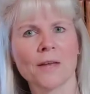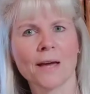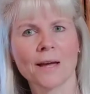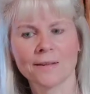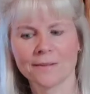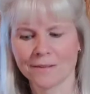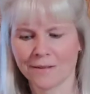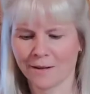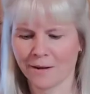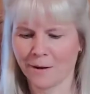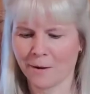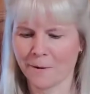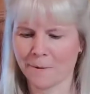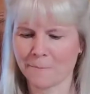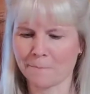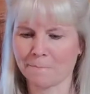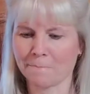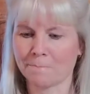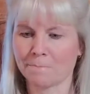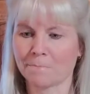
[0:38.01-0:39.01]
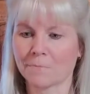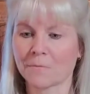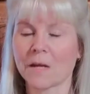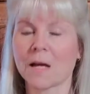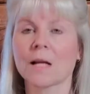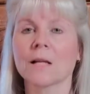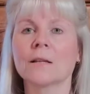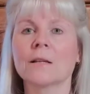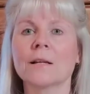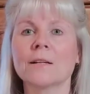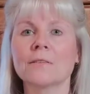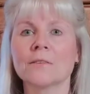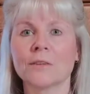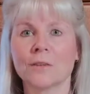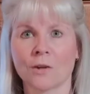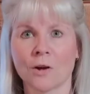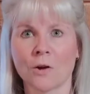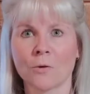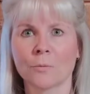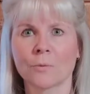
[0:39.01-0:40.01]
that. Let's
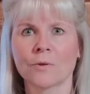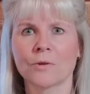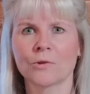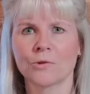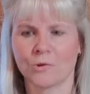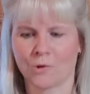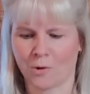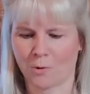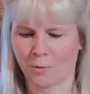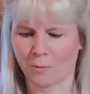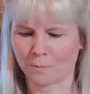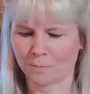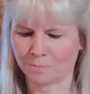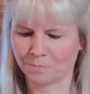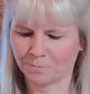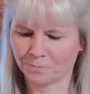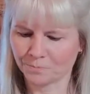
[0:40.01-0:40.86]
get on with the show.